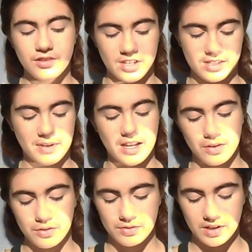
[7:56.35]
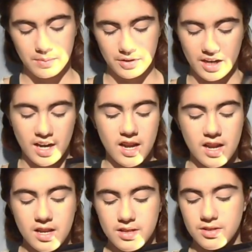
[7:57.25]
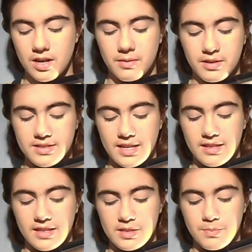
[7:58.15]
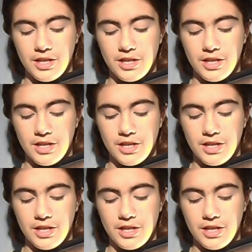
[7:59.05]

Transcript: Trust me, it looks really pretty. So I'm going to take this